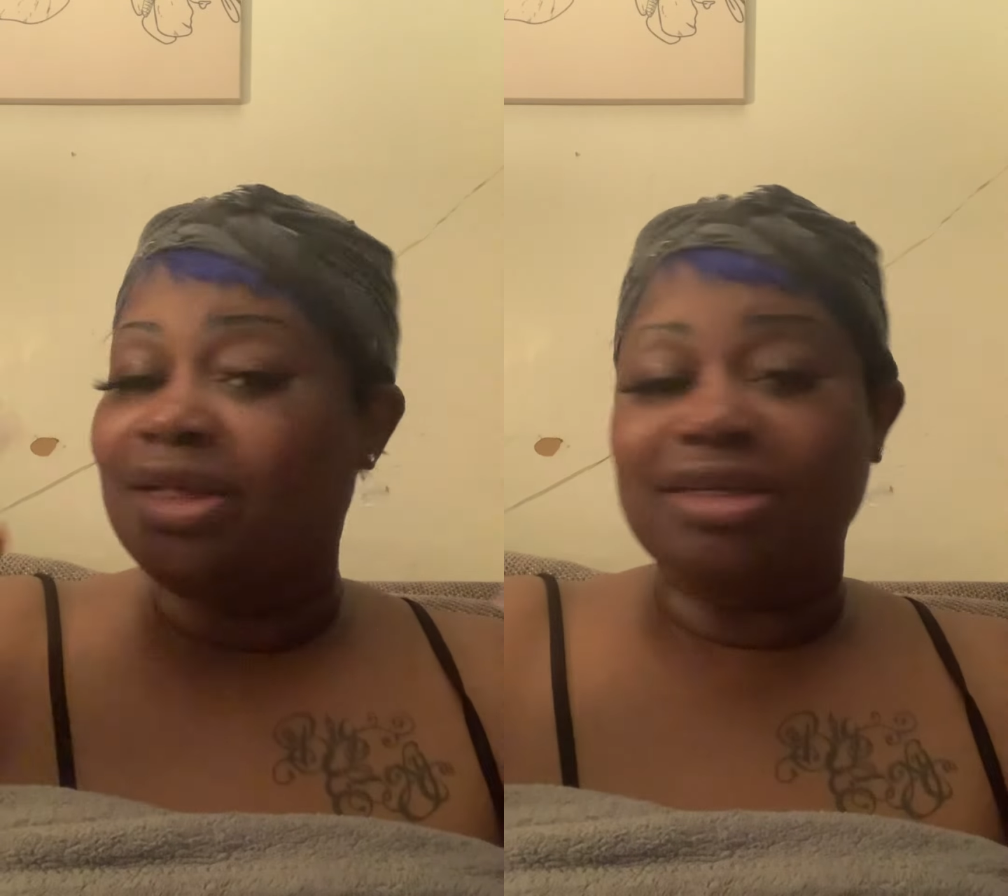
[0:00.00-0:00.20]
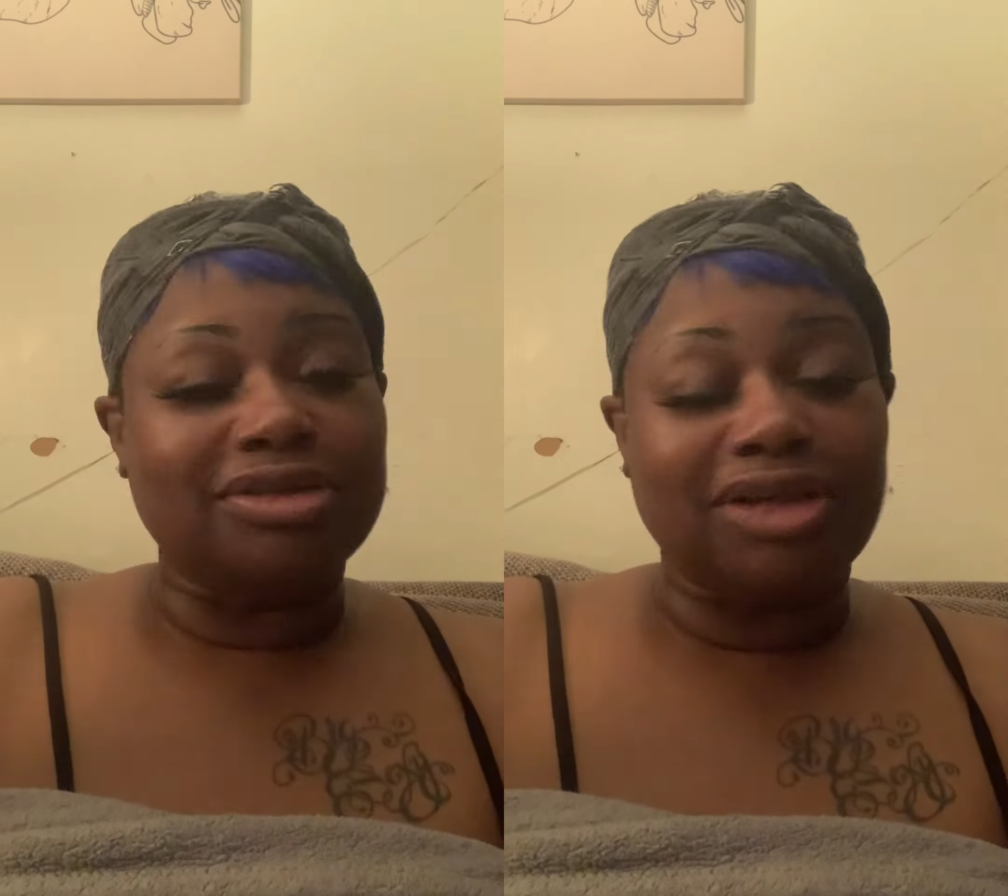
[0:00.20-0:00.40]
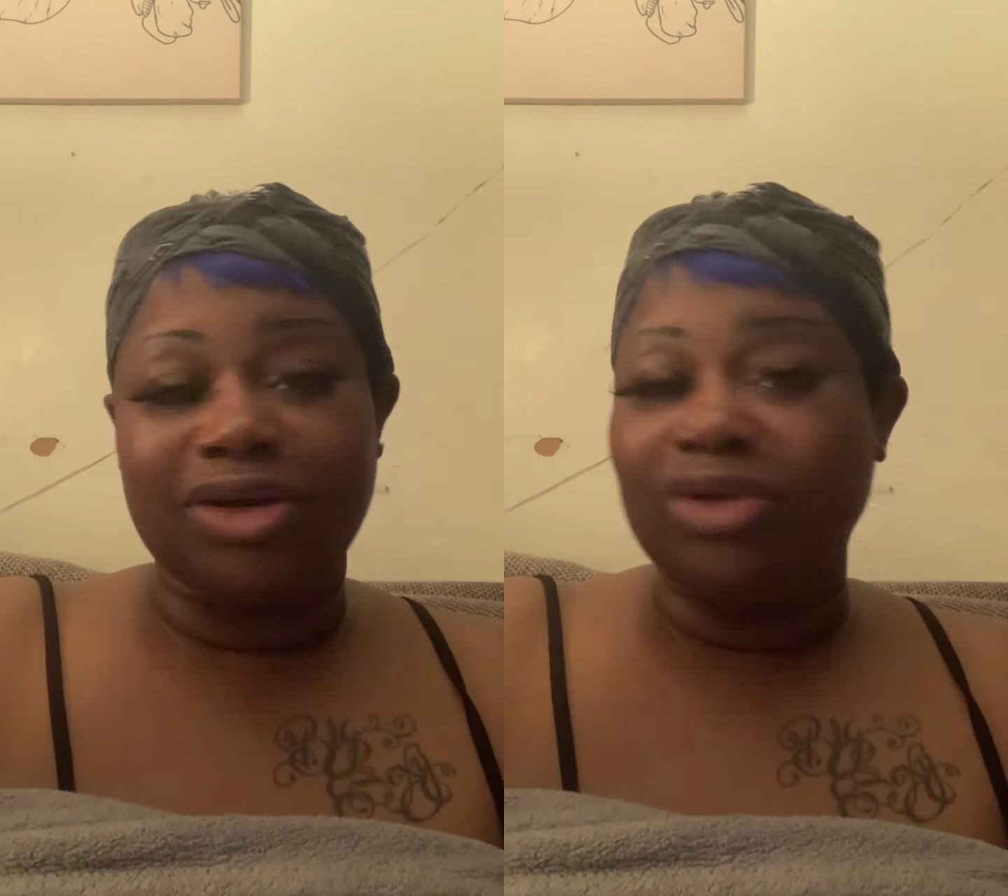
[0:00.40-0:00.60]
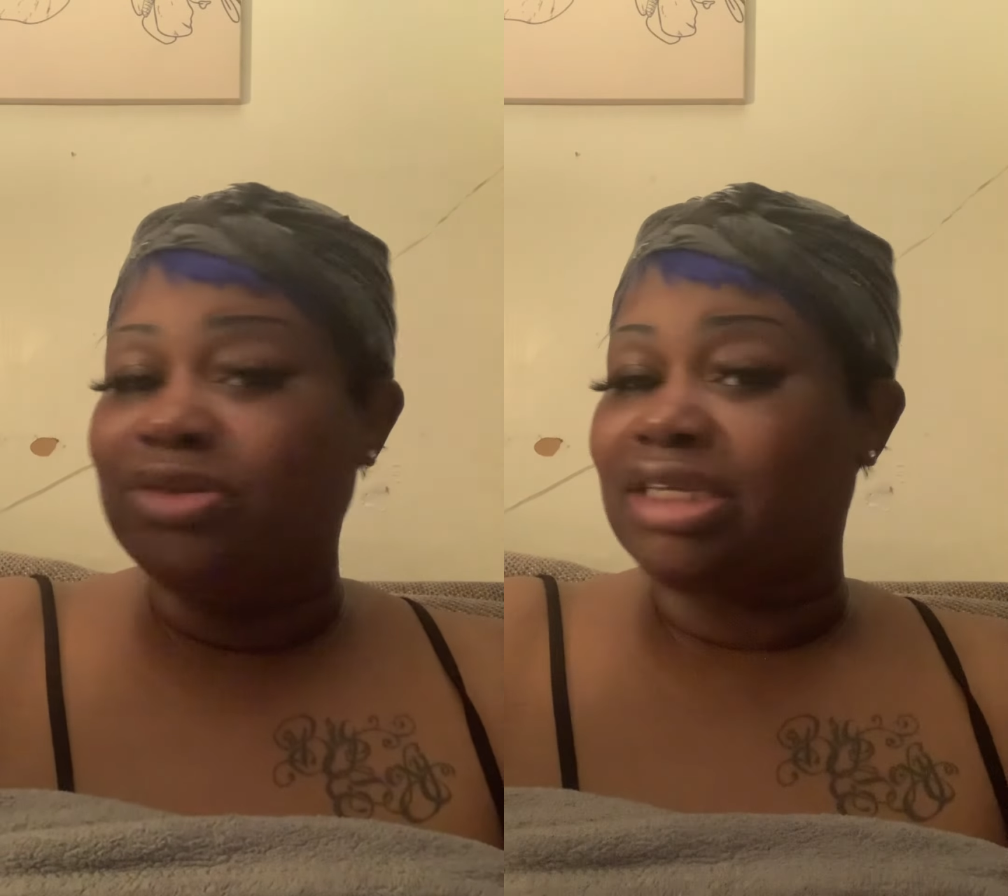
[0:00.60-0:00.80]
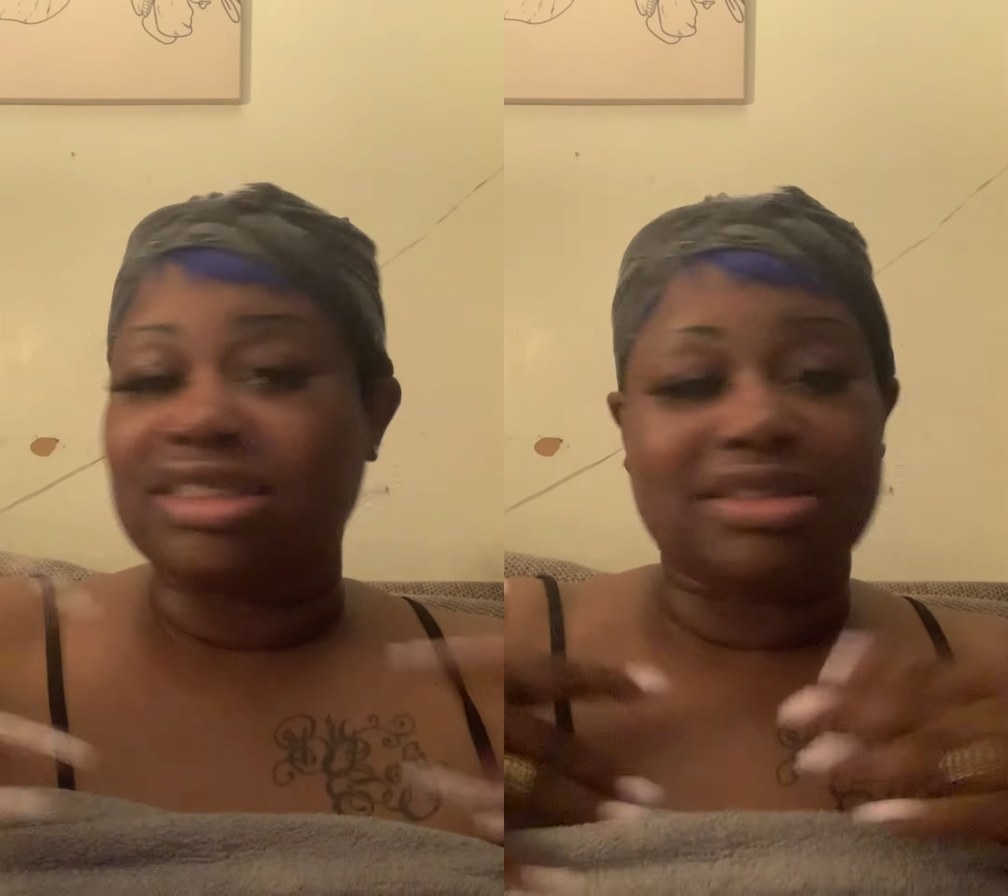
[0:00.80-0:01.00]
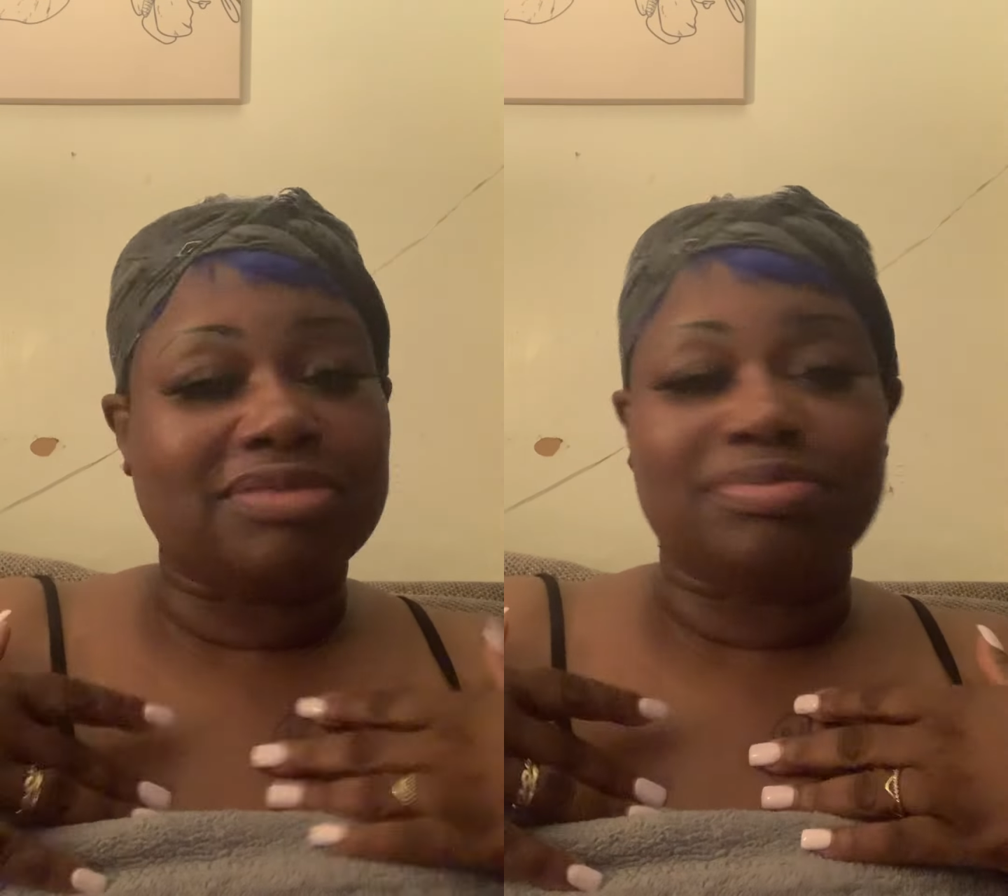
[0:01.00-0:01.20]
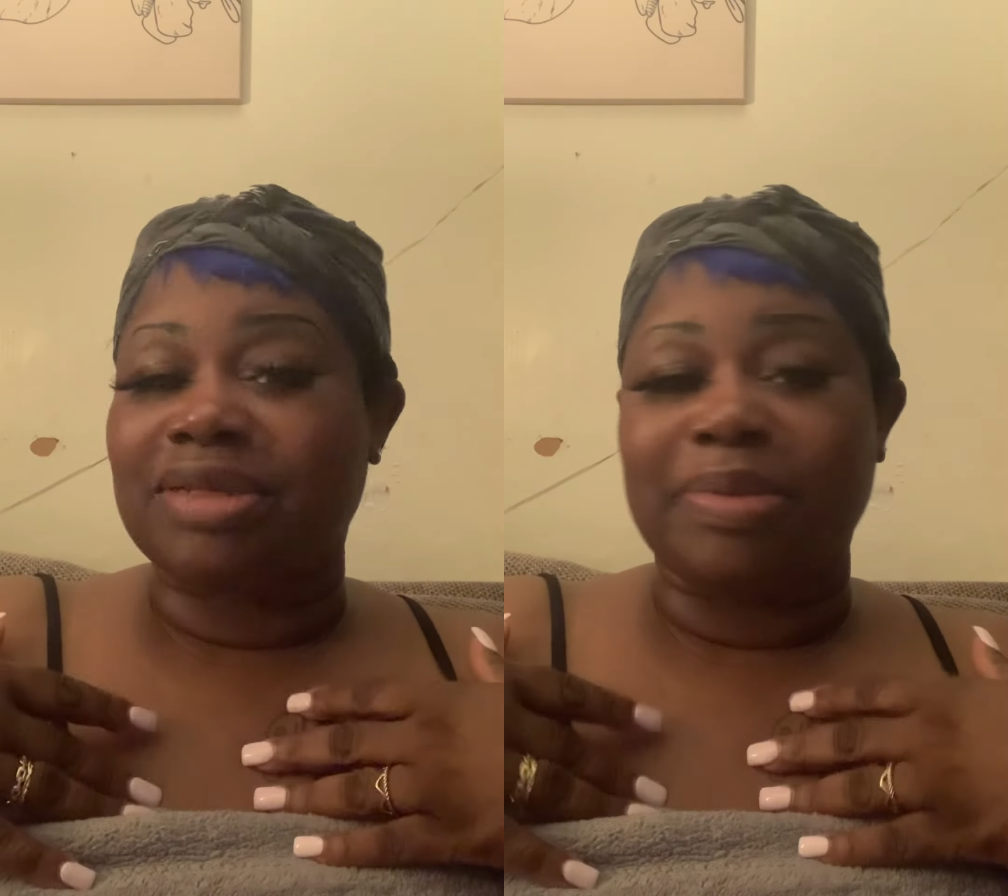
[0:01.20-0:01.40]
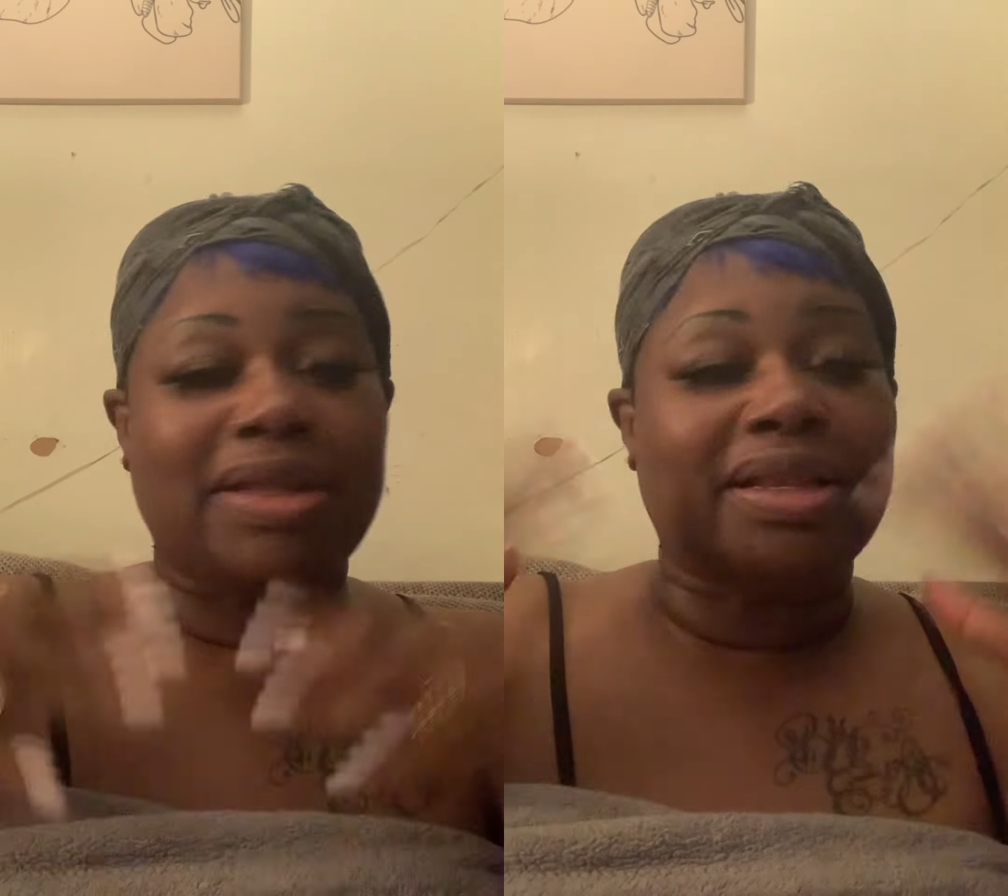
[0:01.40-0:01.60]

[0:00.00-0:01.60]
you know, just to be